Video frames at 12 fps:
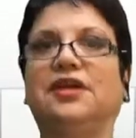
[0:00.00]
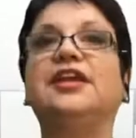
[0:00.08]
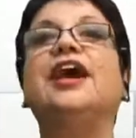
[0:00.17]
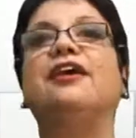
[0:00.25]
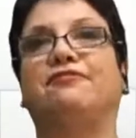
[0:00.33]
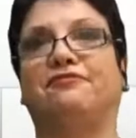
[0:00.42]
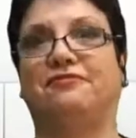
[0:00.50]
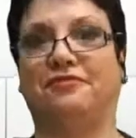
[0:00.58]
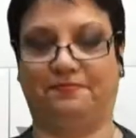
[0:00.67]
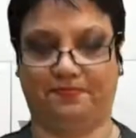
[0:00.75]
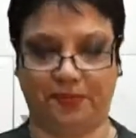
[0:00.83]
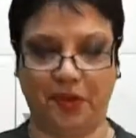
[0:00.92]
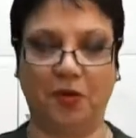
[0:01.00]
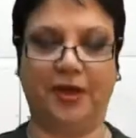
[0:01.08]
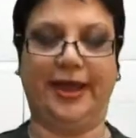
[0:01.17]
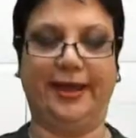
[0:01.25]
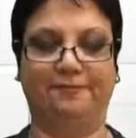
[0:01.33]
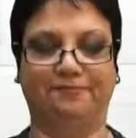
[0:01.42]
Enough.
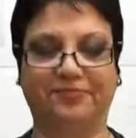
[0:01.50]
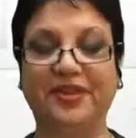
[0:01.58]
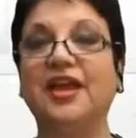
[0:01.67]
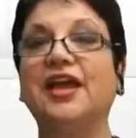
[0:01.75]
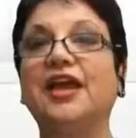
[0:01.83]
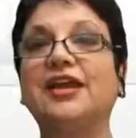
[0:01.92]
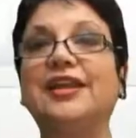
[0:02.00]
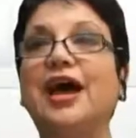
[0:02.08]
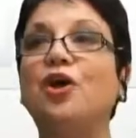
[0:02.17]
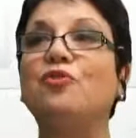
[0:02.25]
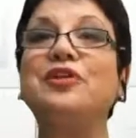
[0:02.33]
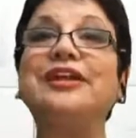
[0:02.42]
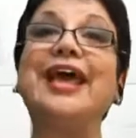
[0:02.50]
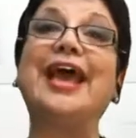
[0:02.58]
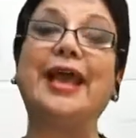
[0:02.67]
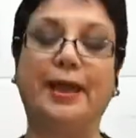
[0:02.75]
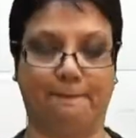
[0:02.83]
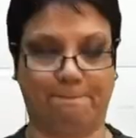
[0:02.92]
Okay. Now
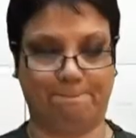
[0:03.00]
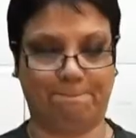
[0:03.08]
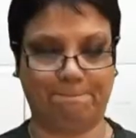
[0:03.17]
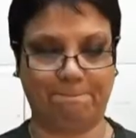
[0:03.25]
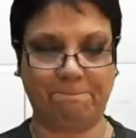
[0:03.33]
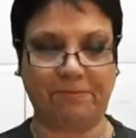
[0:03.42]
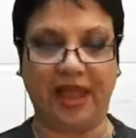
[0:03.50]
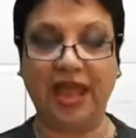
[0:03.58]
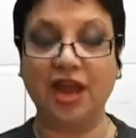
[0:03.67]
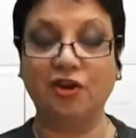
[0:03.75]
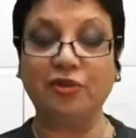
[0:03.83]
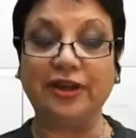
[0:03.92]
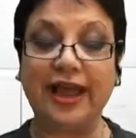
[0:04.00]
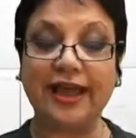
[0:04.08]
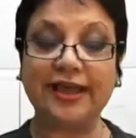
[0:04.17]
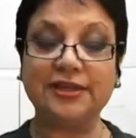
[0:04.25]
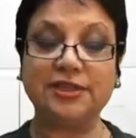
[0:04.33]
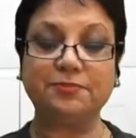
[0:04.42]
relay.
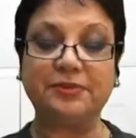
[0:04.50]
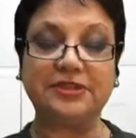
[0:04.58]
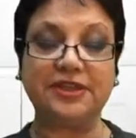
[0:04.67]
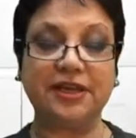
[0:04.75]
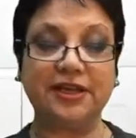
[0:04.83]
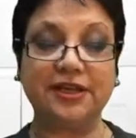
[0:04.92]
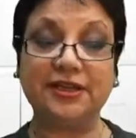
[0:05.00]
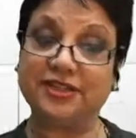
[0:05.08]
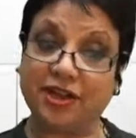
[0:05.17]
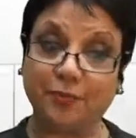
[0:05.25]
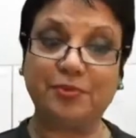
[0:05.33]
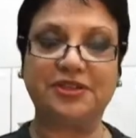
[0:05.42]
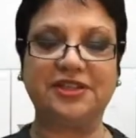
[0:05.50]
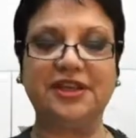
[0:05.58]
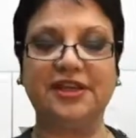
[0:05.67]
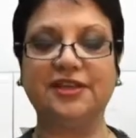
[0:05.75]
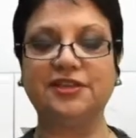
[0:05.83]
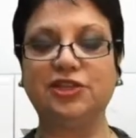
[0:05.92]
Relay
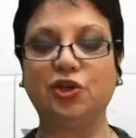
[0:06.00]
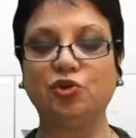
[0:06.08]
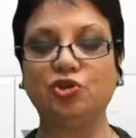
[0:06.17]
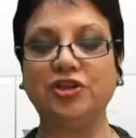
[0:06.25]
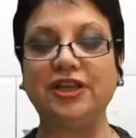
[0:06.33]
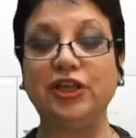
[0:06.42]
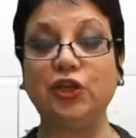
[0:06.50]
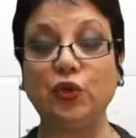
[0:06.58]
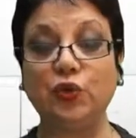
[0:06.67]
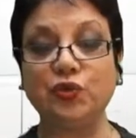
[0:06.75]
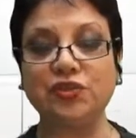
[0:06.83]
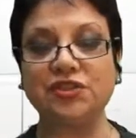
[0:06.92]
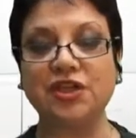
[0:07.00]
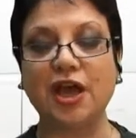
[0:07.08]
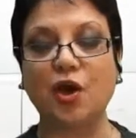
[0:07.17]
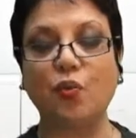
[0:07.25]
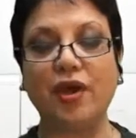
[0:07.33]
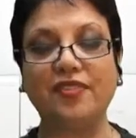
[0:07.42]
interpreting is usually used
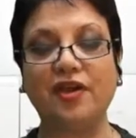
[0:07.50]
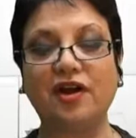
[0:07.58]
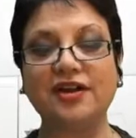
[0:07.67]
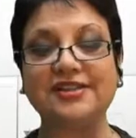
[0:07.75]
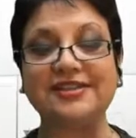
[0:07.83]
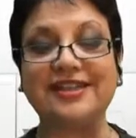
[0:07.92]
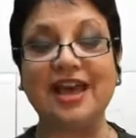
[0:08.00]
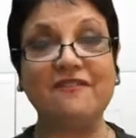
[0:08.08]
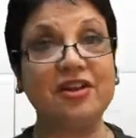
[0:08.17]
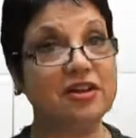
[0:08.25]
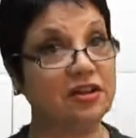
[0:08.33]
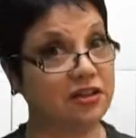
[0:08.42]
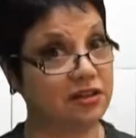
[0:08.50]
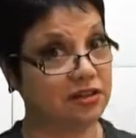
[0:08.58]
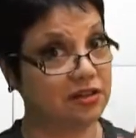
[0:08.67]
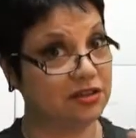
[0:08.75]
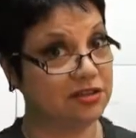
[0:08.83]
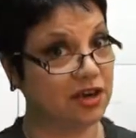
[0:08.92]
when there are
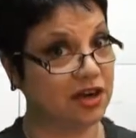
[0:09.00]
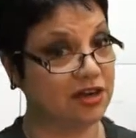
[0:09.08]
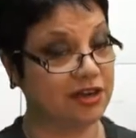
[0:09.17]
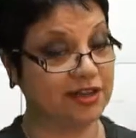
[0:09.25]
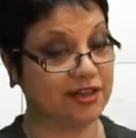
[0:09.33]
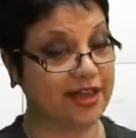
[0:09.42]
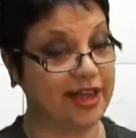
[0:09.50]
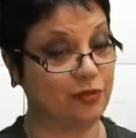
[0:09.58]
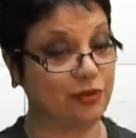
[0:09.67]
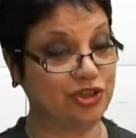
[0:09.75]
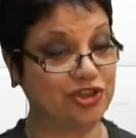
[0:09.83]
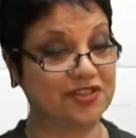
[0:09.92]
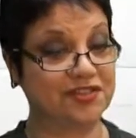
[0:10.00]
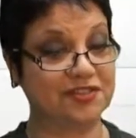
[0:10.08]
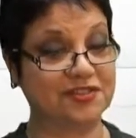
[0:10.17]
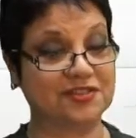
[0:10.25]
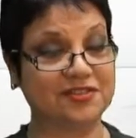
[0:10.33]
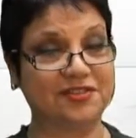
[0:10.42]
several target
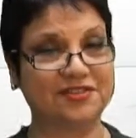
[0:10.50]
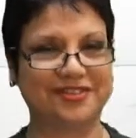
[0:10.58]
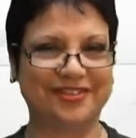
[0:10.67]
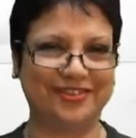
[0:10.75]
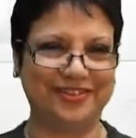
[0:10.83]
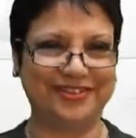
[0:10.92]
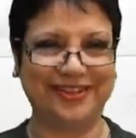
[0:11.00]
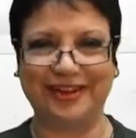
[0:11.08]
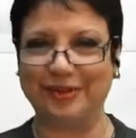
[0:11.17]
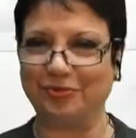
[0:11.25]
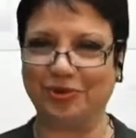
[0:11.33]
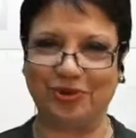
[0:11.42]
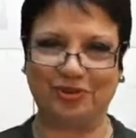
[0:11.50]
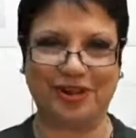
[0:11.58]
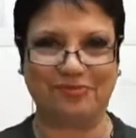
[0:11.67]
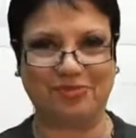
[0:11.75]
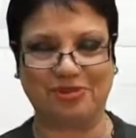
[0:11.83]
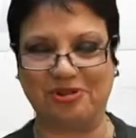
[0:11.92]
languages. You know, it's getting broader
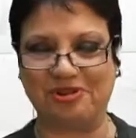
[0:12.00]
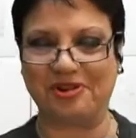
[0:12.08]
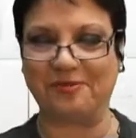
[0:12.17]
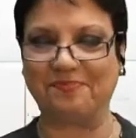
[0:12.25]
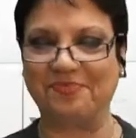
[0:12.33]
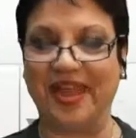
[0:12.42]
and broader.